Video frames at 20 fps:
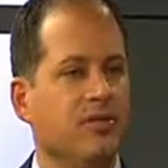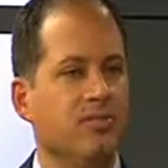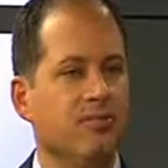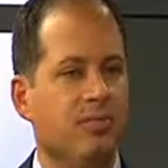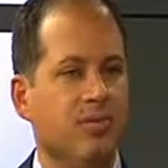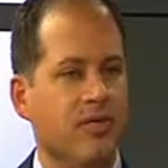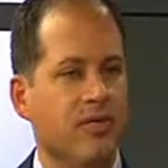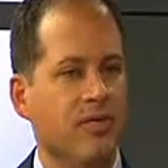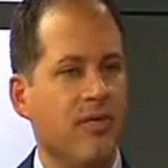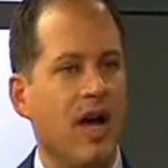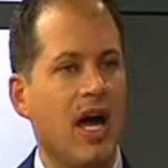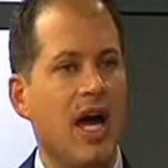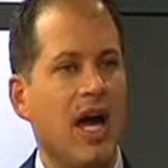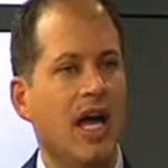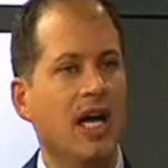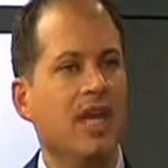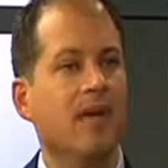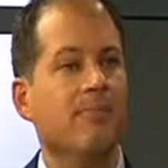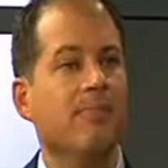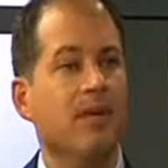
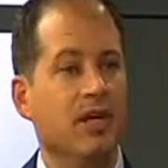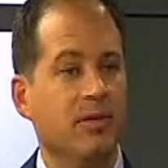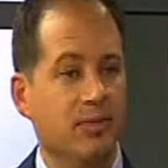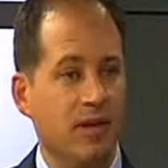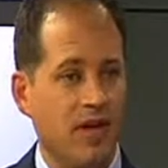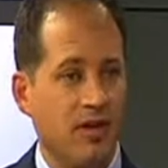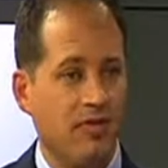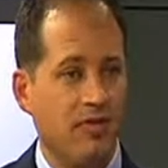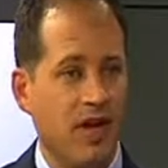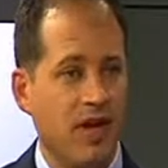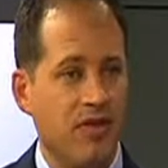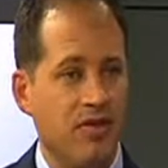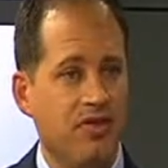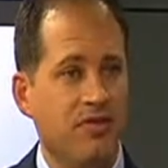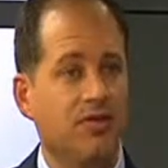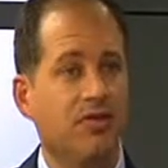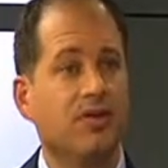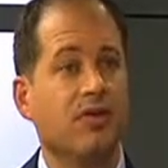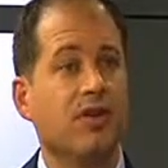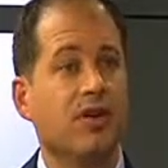Provide a minimally invasive
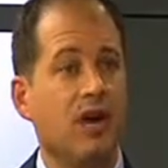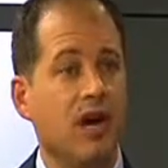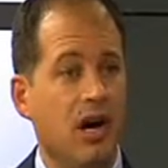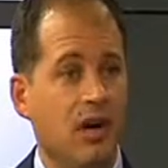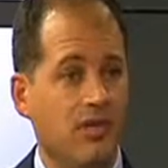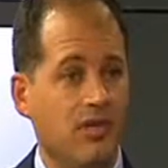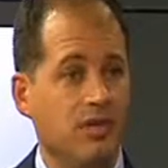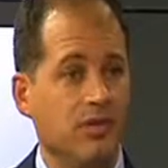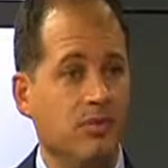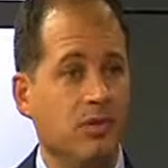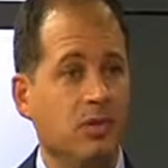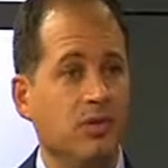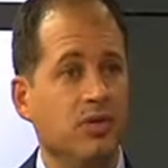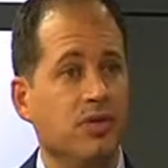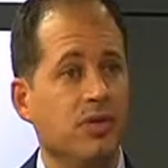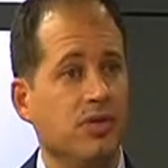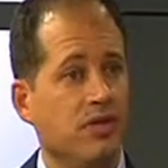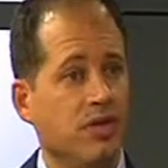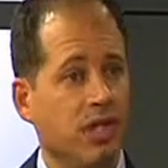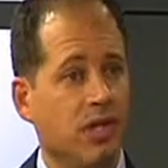comfortable
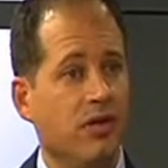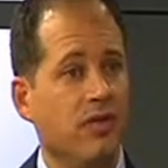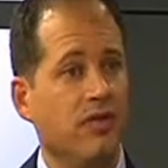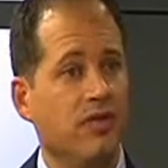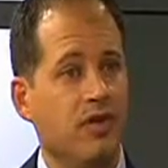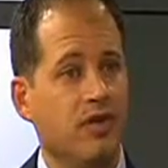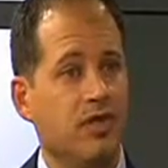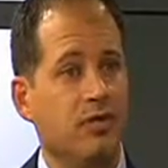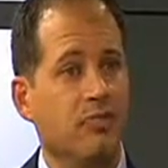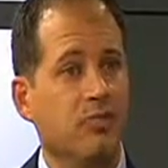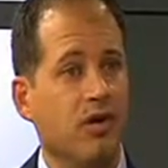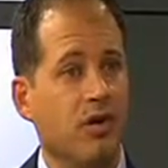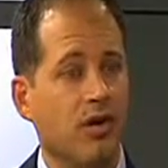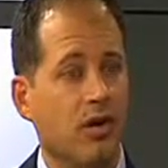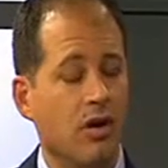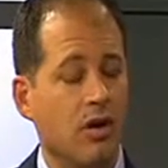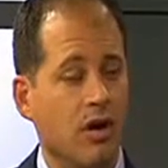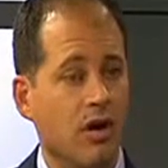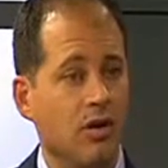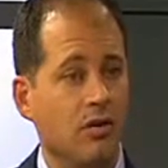single visit
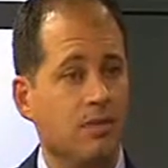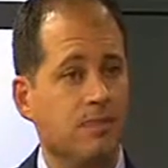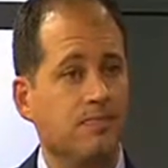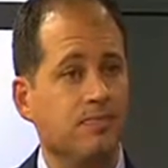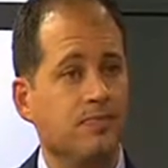protocol.